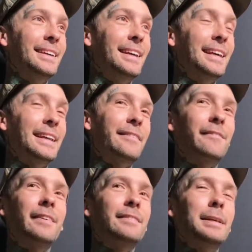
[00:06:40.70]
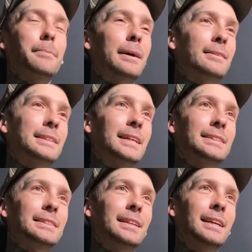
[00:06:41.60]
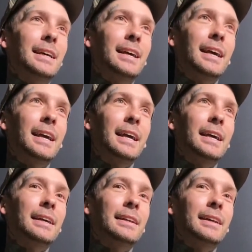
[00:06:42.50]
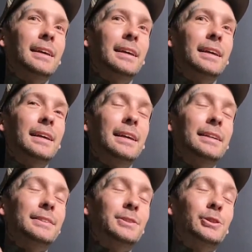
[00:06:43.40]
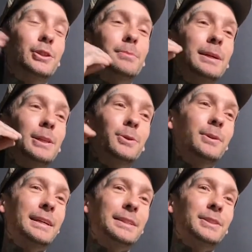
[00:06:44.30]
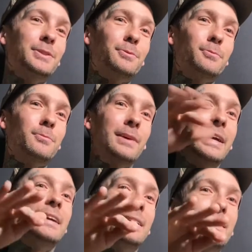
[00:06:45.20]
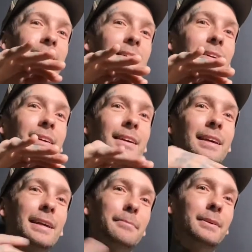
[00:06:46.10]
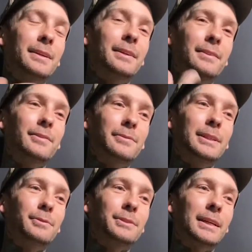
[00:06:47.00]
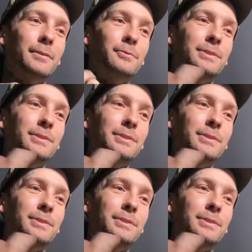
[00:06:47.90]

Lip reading: And I had 15-pound test, and it took my lure and just ran. And my reel was like,